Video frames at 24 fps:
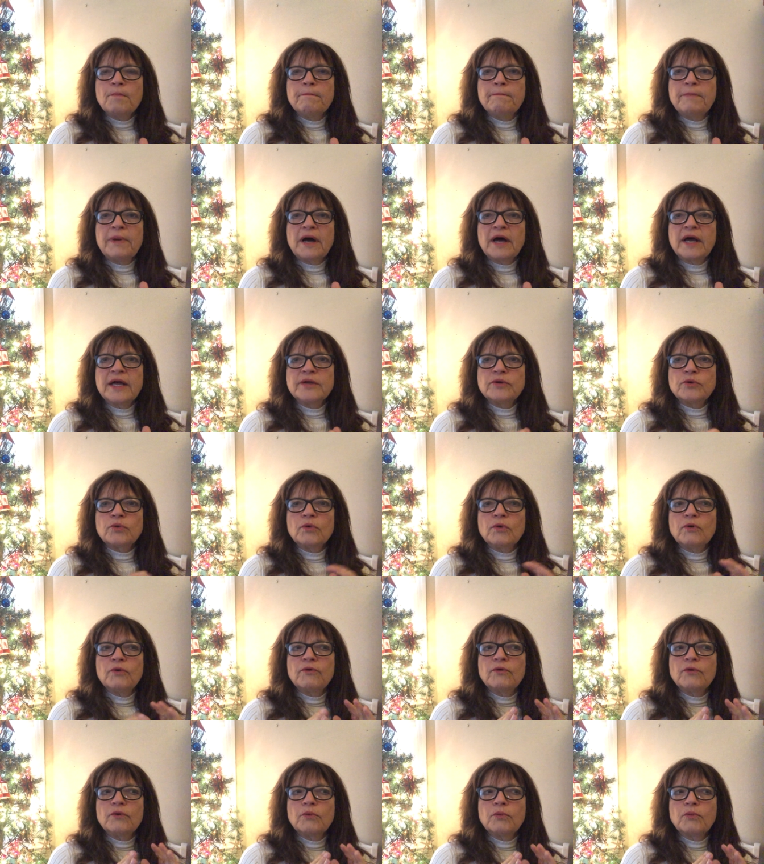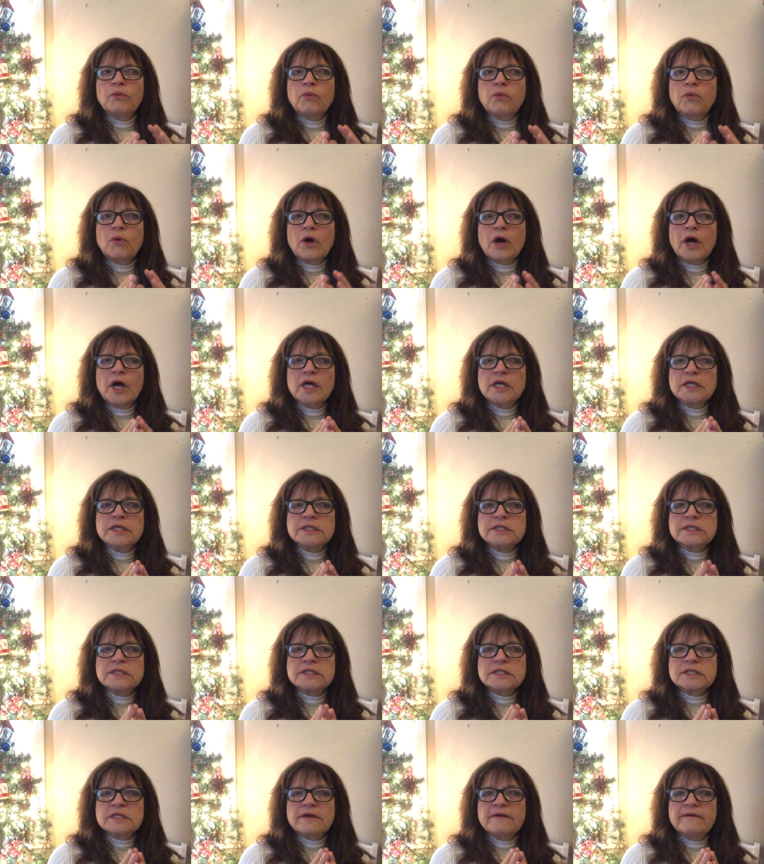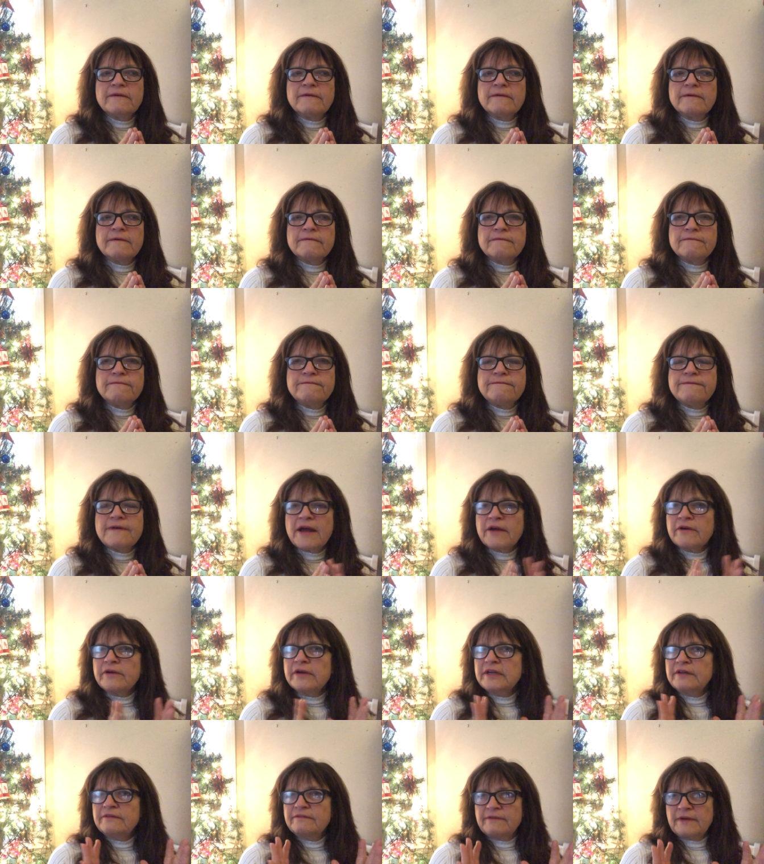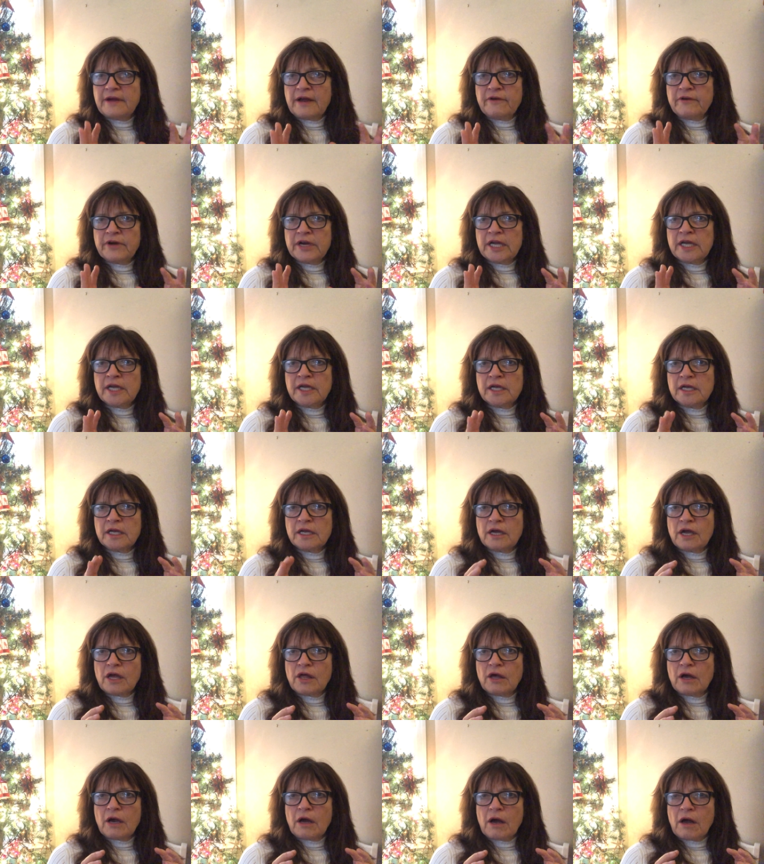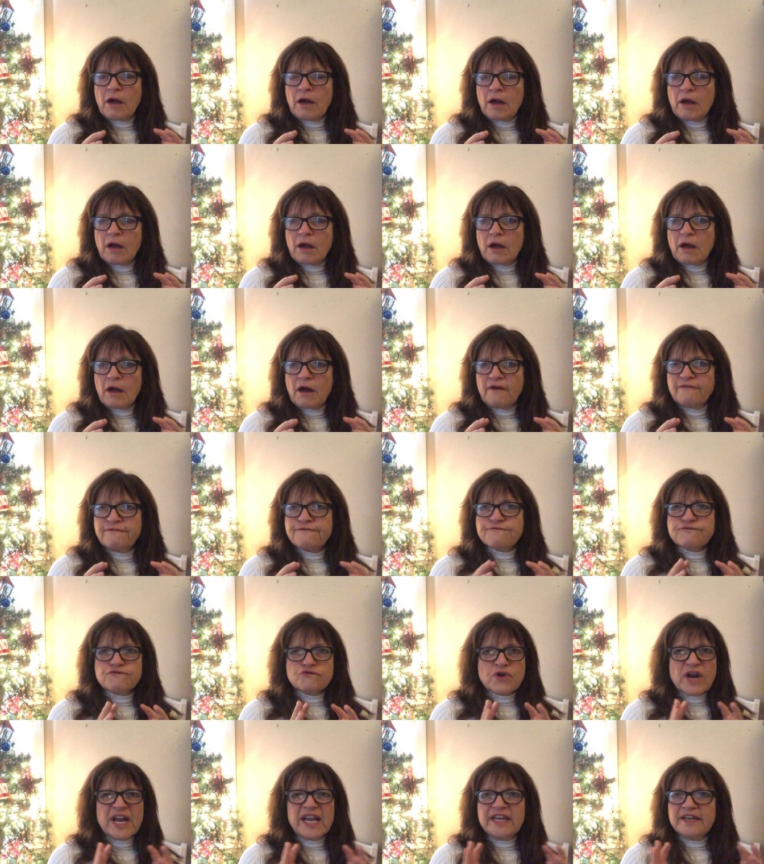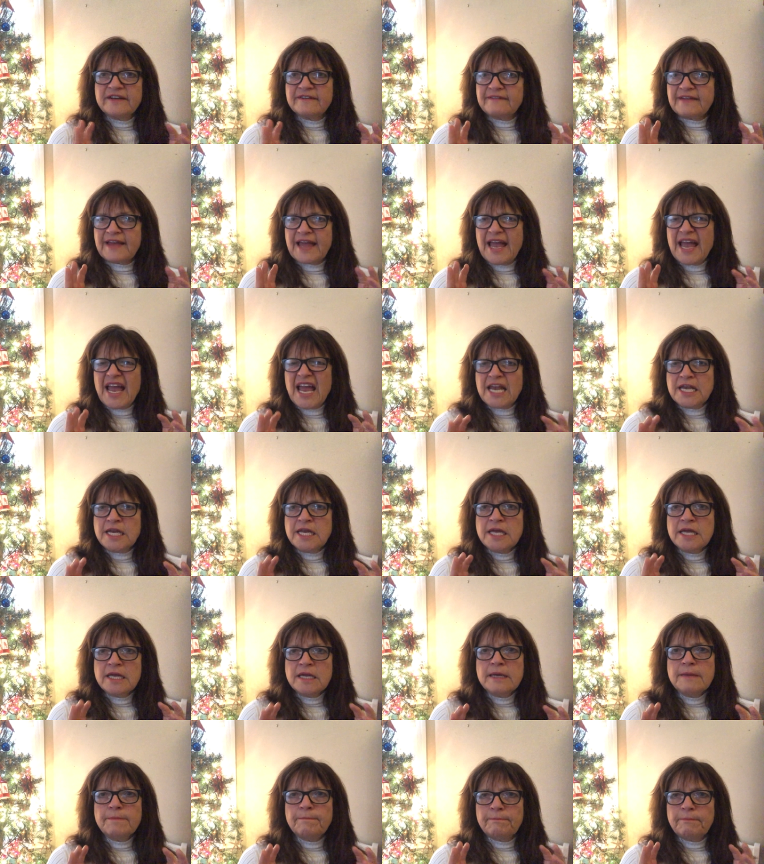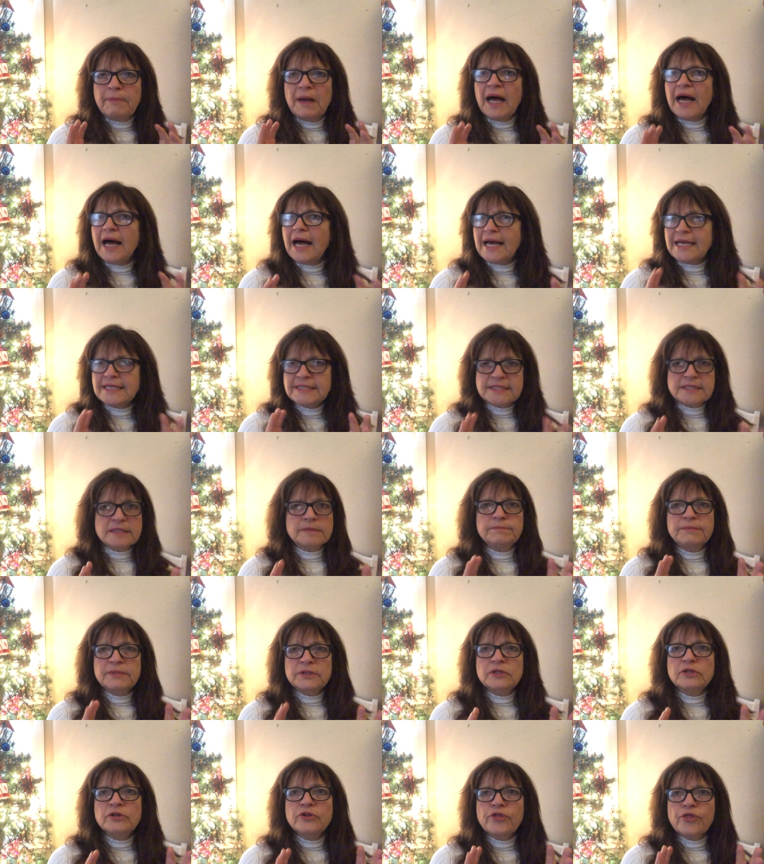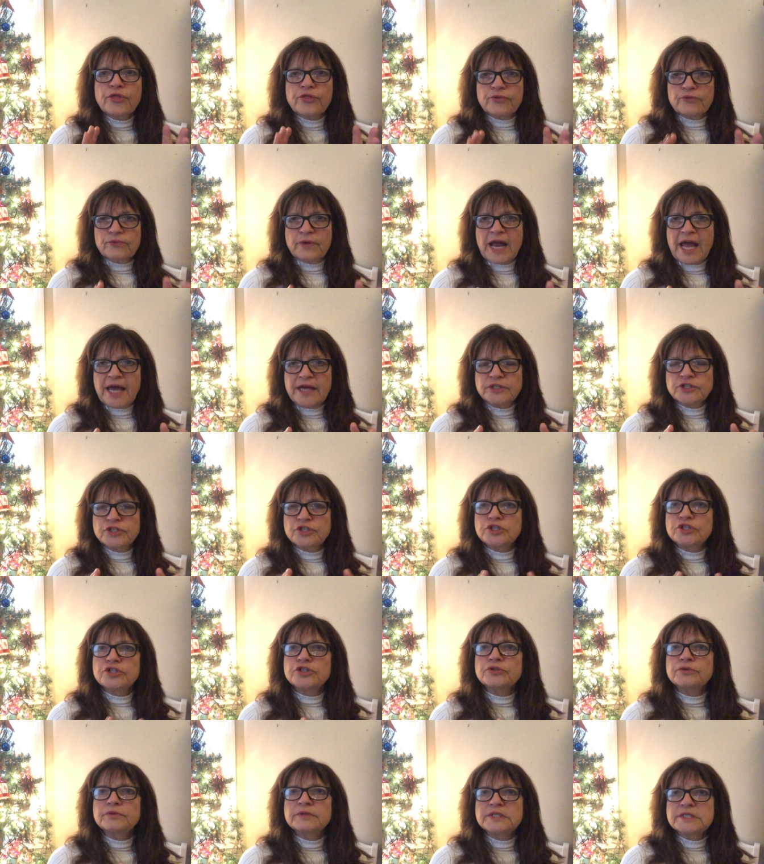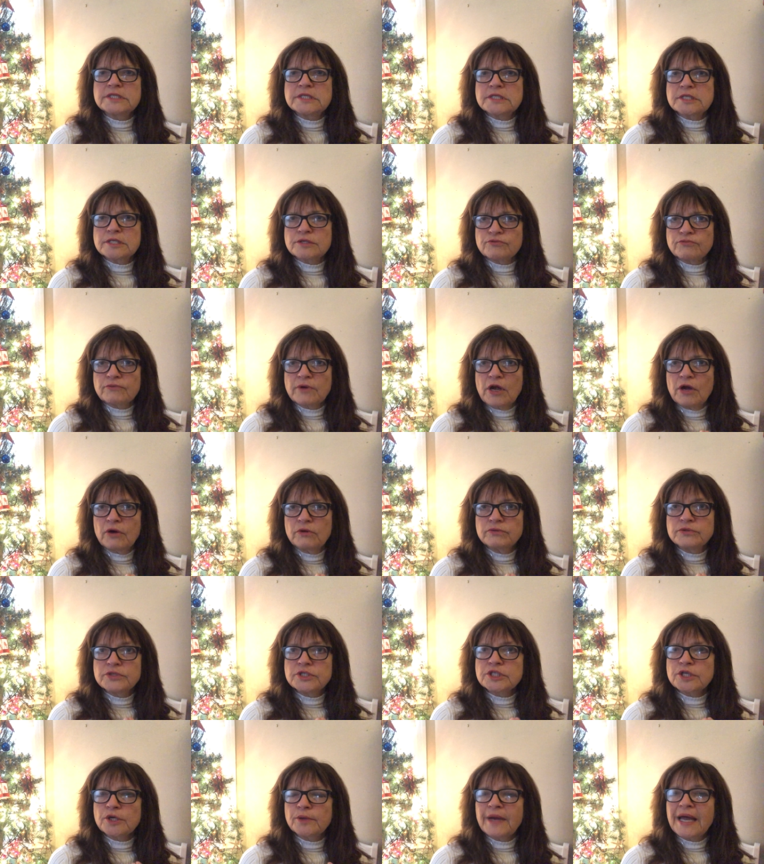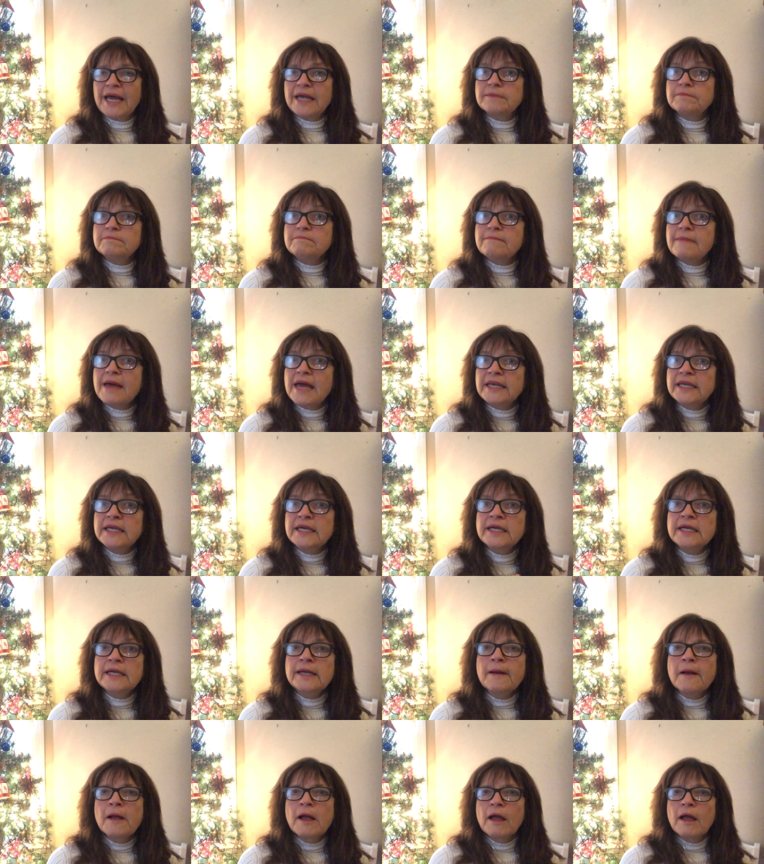but was very, very uh, afraid of any possible threat to his throne, so had many